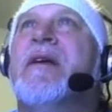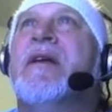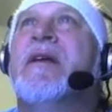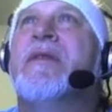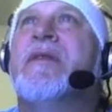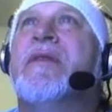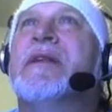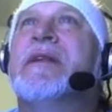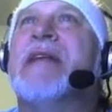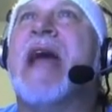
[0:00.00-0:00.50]

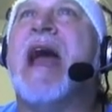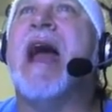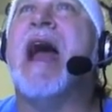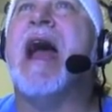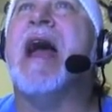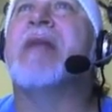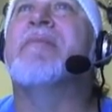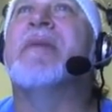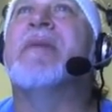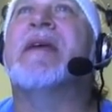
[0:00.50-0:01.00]
The
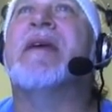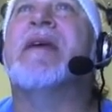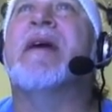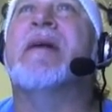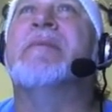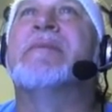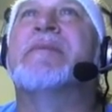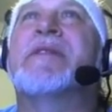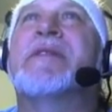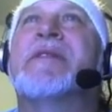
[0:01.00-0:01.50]
dad
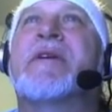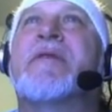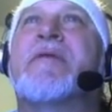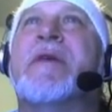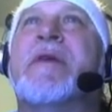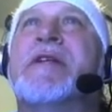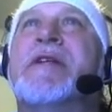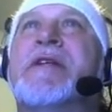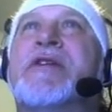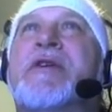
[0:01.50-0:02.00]
becomes the
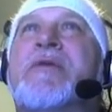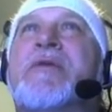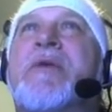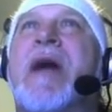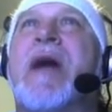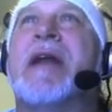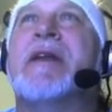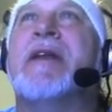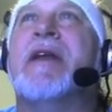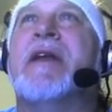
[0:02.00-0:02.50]
creature
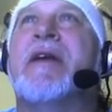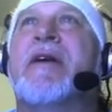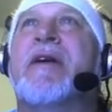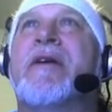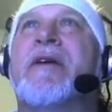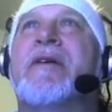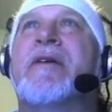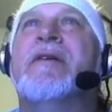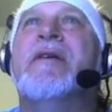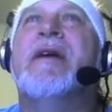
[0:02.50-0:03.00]
right
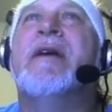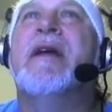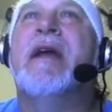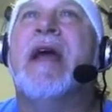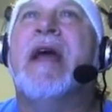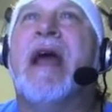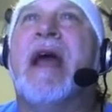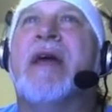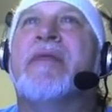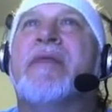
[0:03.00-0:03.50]
here.
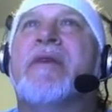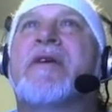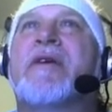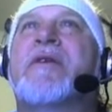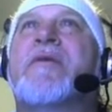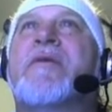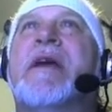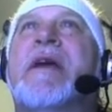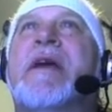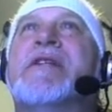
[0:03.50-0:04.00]
And the
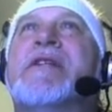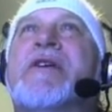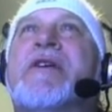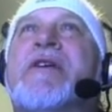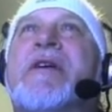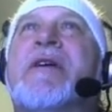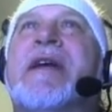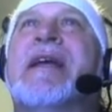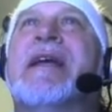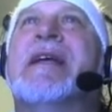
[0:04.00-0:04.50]

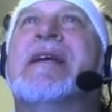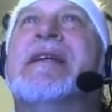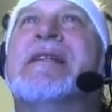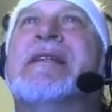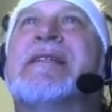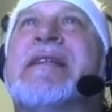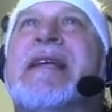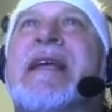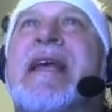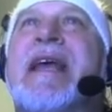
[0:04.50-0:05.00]
creature
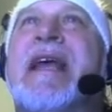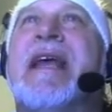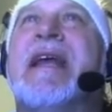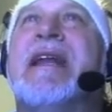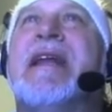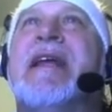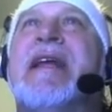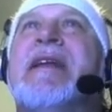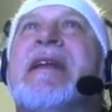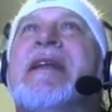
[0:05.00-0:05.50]
is
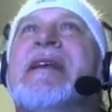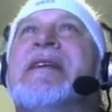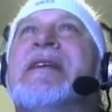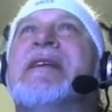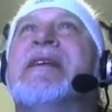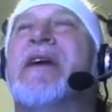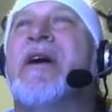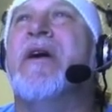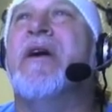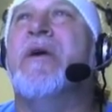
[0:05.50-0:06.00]
eating his
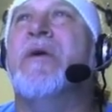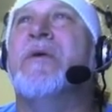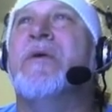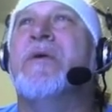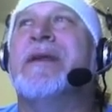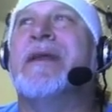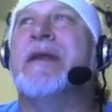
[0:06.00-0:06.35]
own